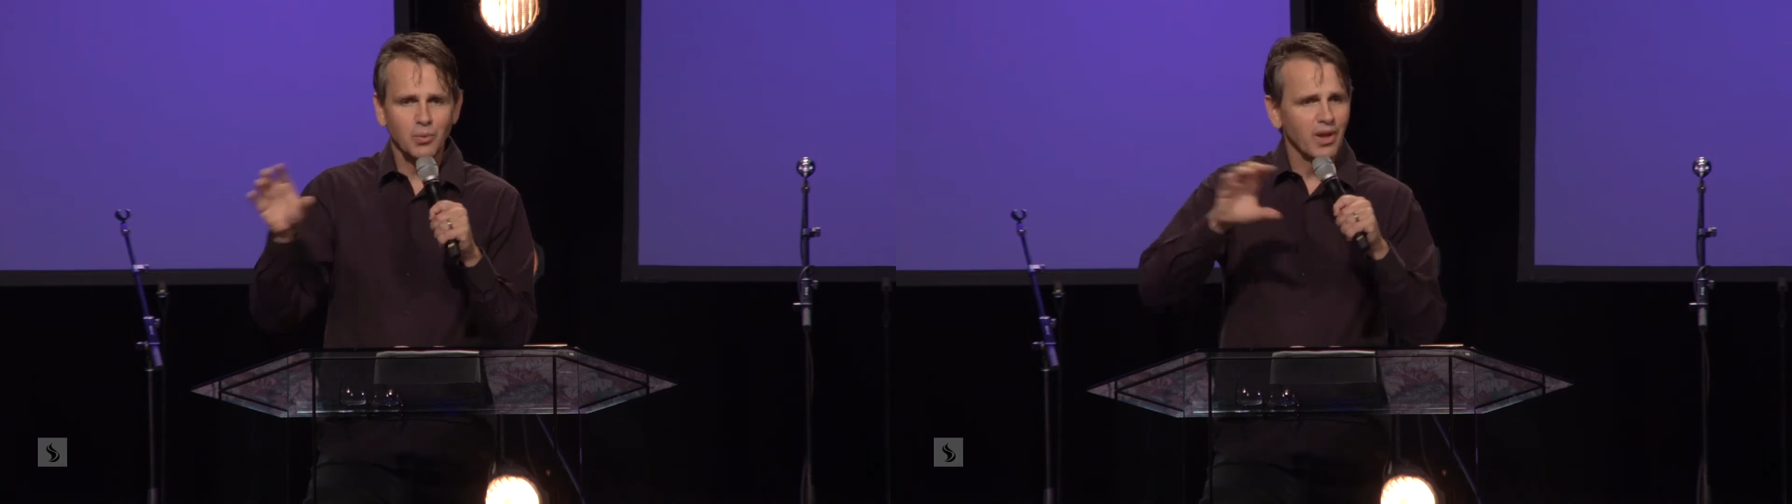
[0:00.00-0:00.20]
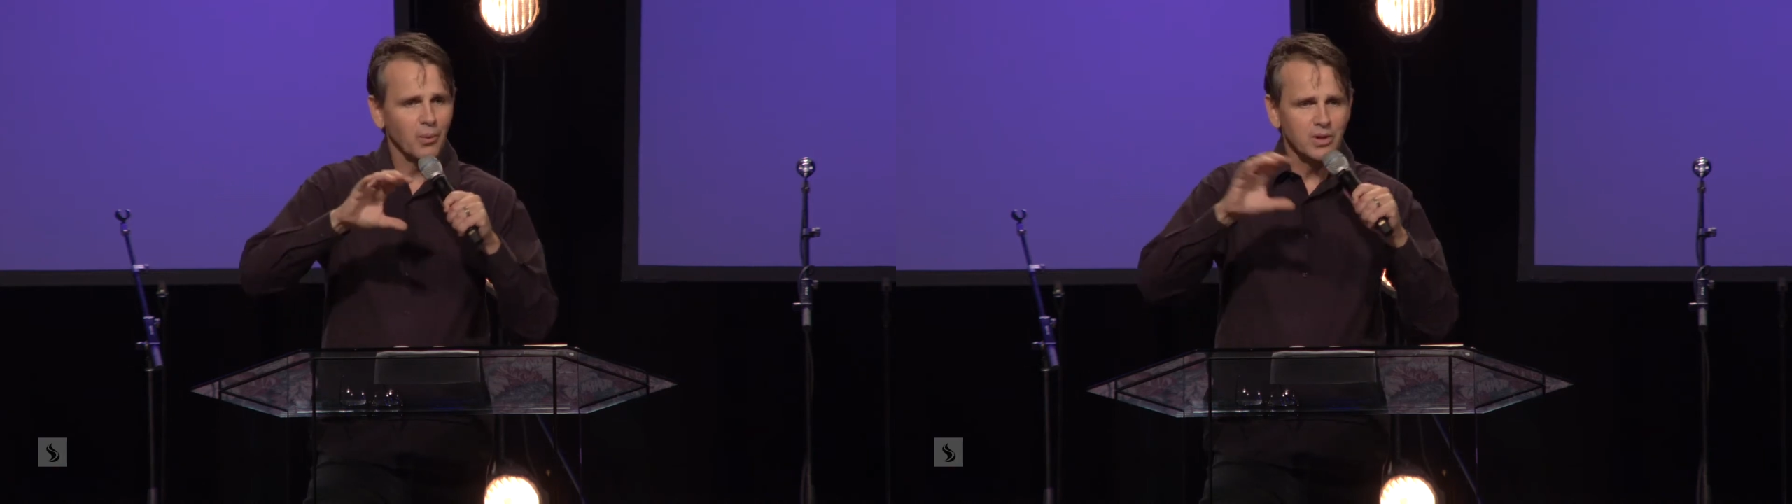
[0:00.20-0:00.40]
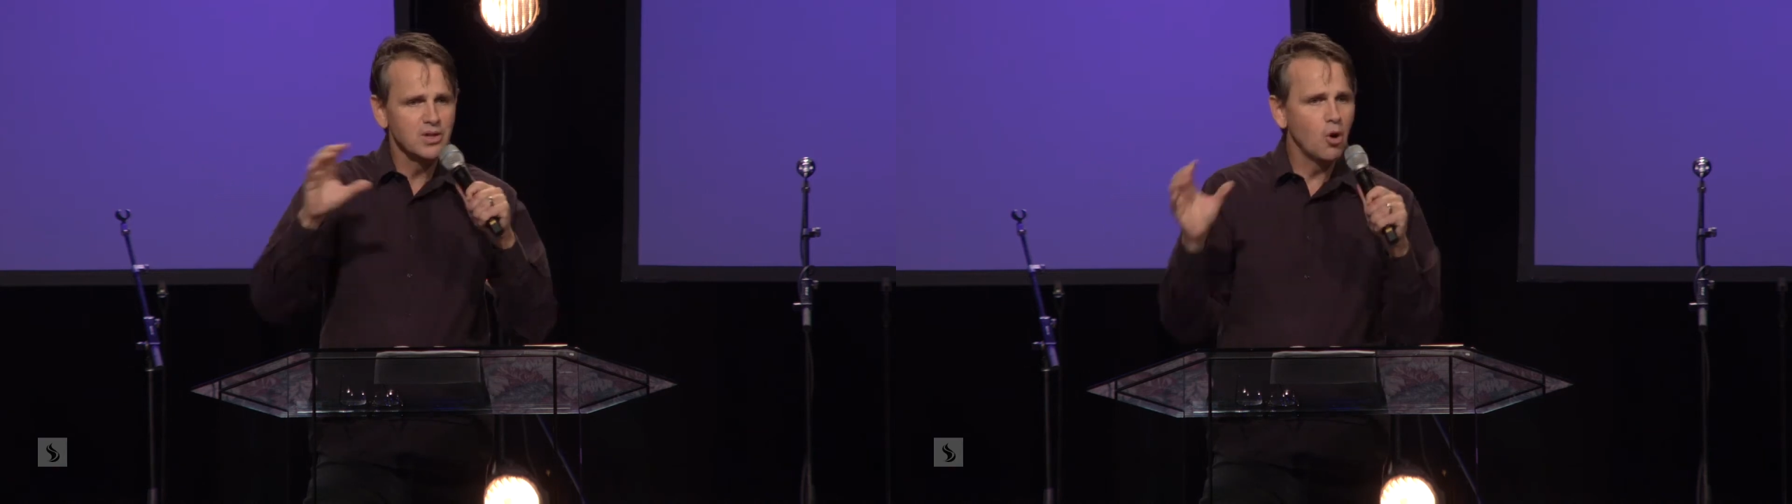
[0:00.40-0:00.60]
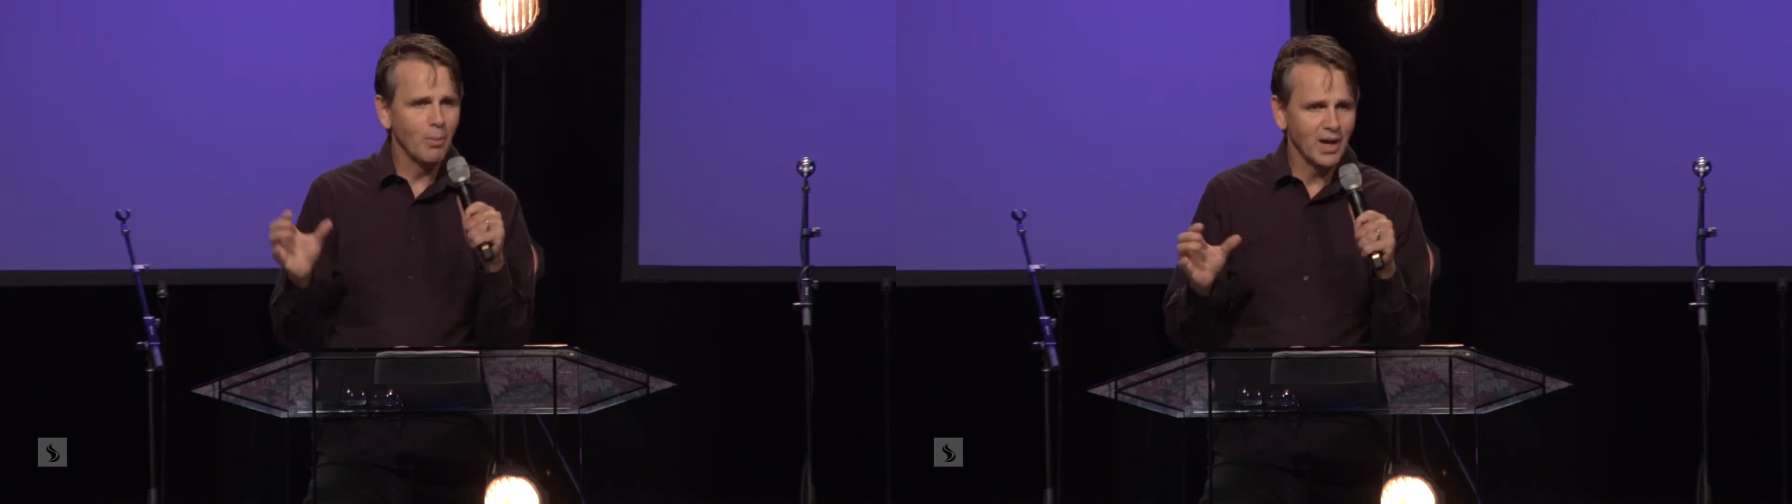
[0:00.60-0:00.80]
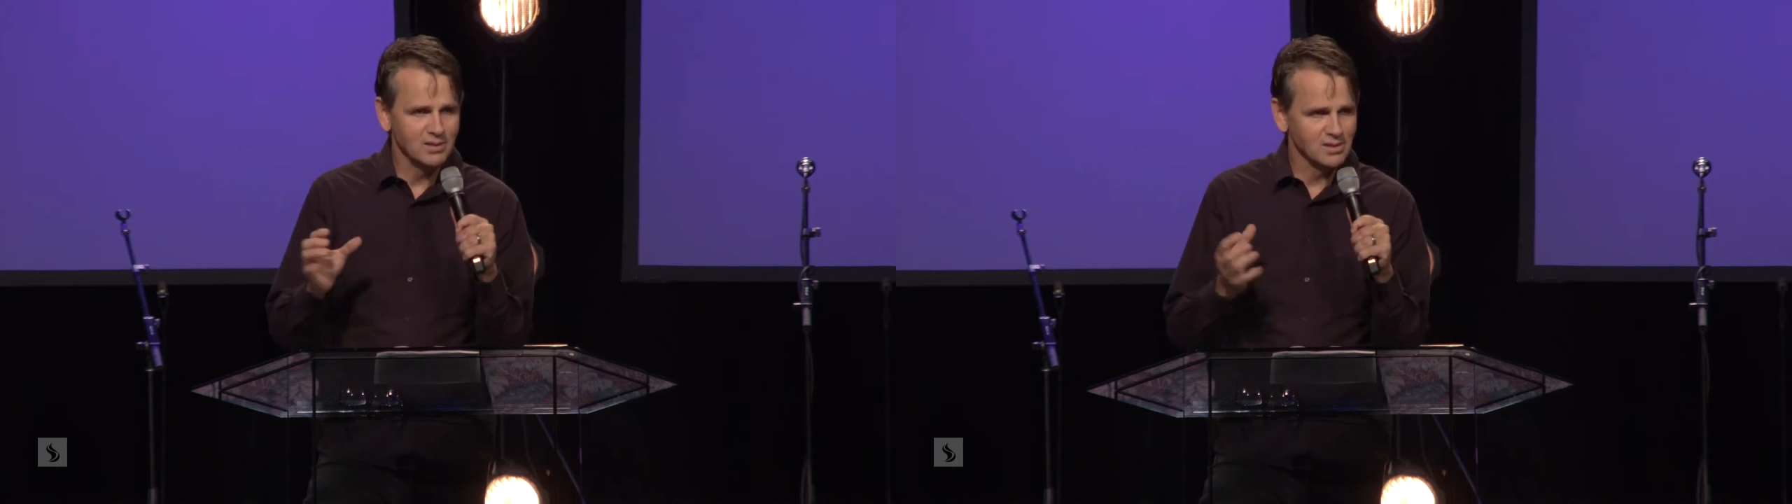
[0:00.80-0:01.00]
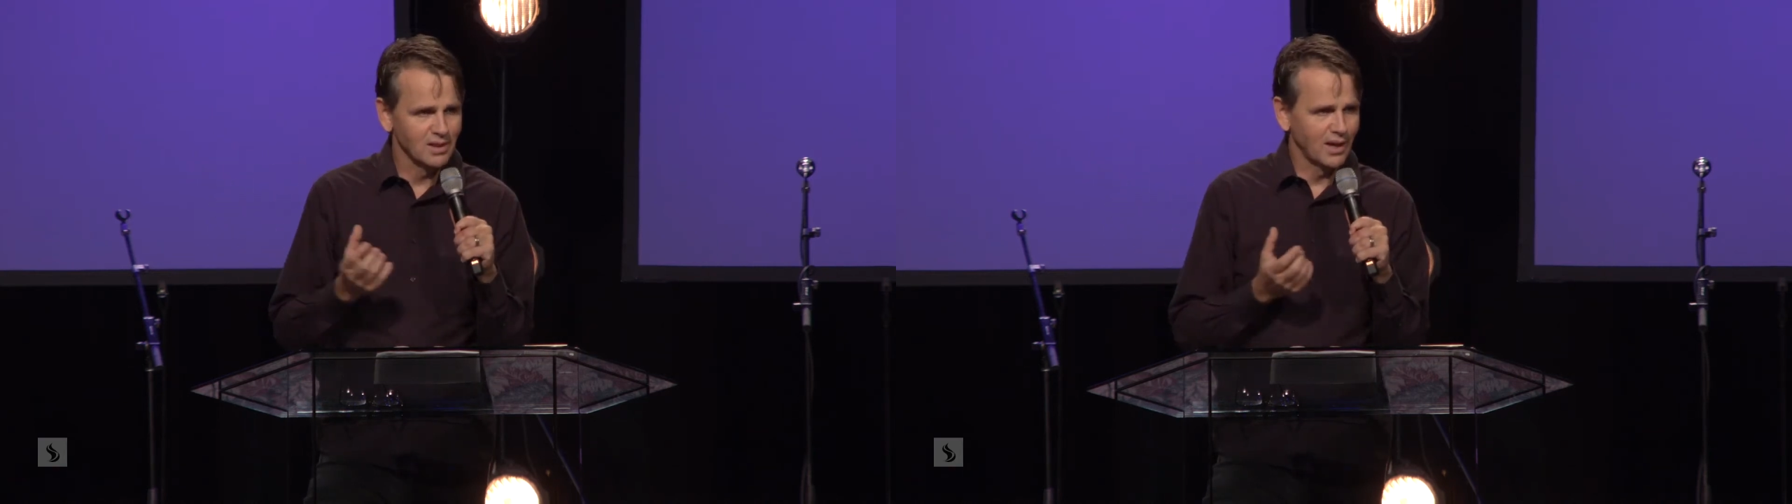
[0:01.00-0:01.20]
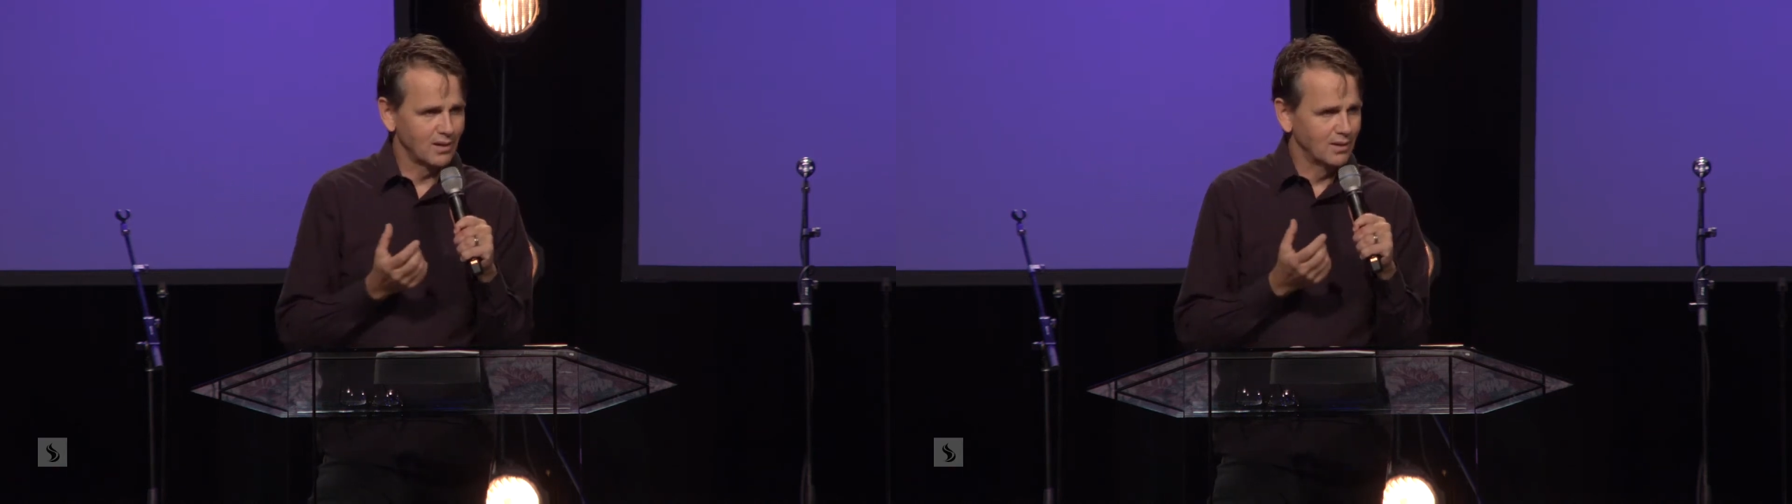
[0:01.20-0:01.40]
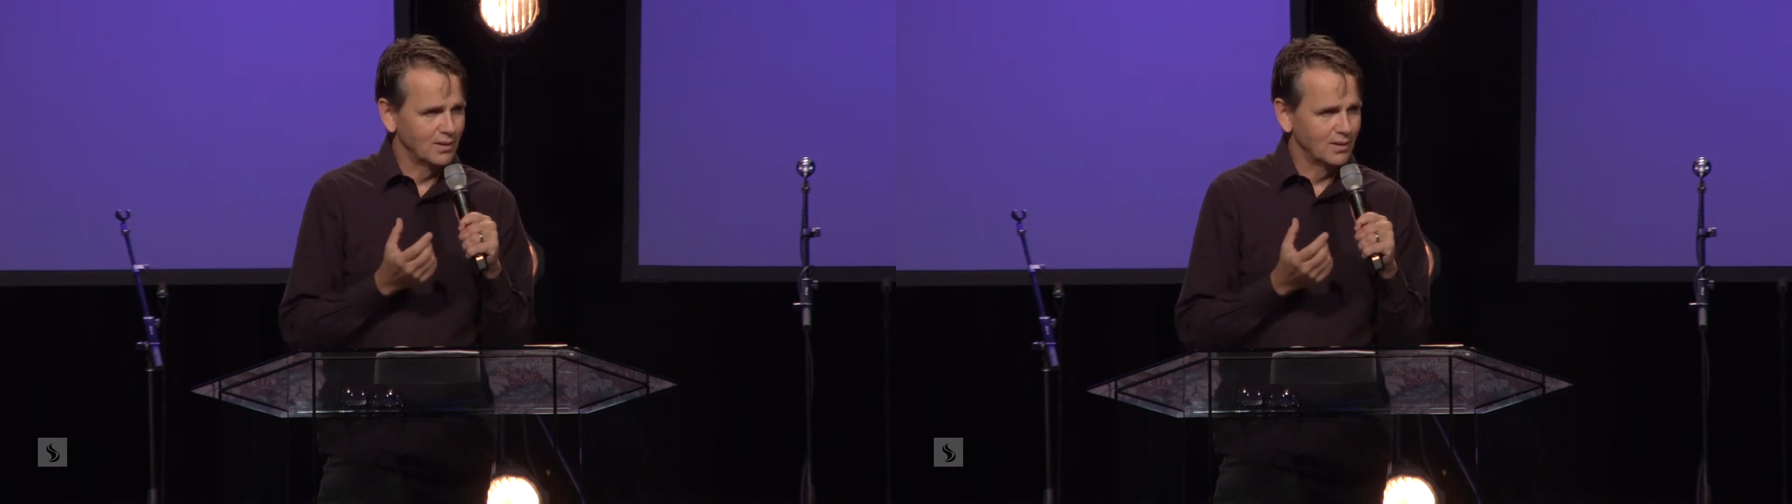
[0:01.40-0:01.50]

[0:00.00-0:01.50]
where they were in no man's land.